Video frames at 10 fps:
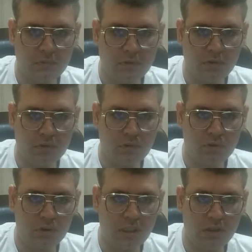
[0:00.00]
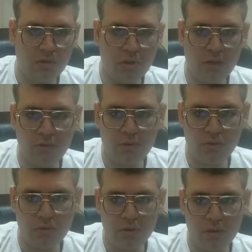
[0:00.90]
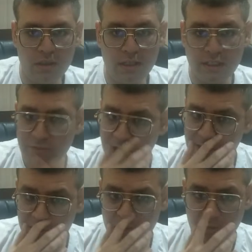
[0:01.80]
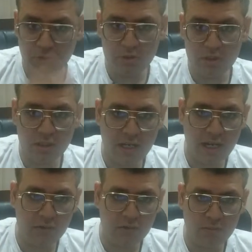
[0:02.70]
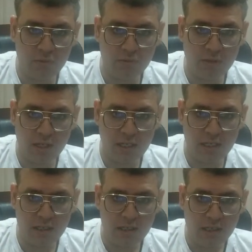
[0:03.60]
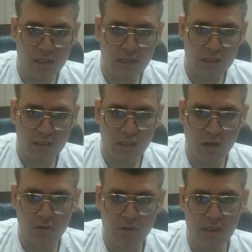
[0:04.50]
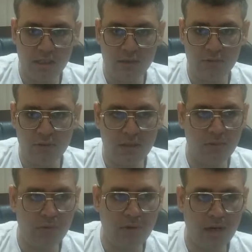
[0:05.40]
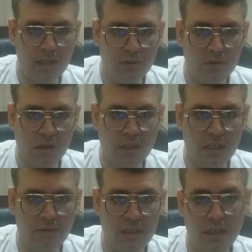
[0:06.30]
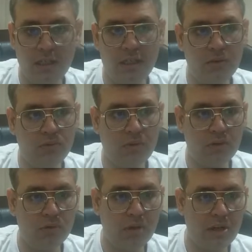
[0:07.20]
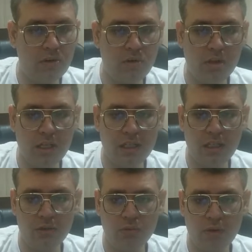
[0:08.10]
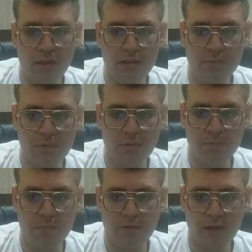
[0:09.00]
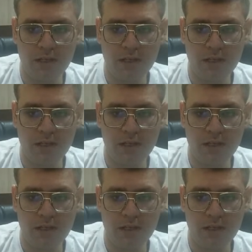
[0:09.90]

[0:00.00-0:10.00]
See, it was a draw position as you move the king. Now it is winning for white. You are giving the key square. You control the key squares in proper way.